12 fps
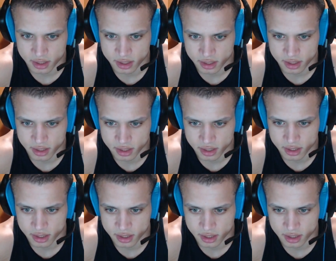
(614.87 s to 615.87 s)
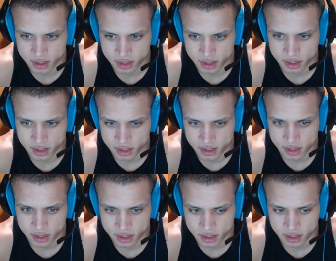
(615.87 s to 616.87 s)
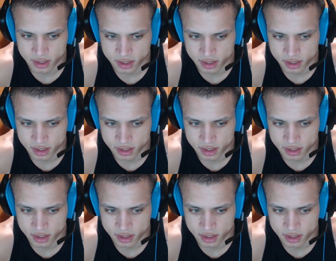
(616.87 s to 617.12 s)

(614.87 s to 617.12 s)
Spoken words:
No one is speaking in this clip.